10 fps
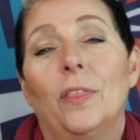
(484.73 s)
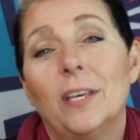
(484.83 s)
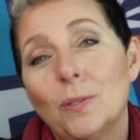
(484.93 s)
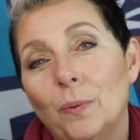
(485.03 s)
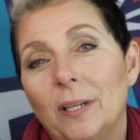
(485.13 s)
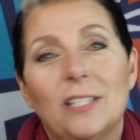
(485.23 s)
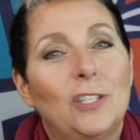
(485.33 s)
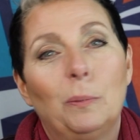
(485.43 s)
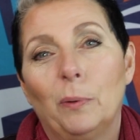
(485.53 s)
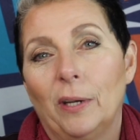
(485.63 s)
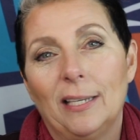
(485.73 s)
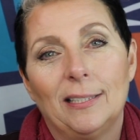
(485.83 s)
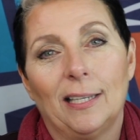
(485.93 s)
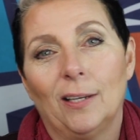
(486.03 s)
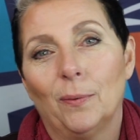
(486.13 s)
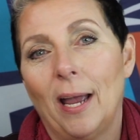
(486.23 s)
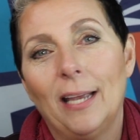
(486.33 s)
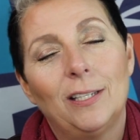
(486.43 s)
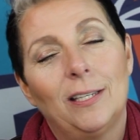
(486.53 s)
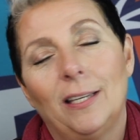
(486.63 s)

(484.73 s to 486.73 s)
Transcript: this one is super easy, right?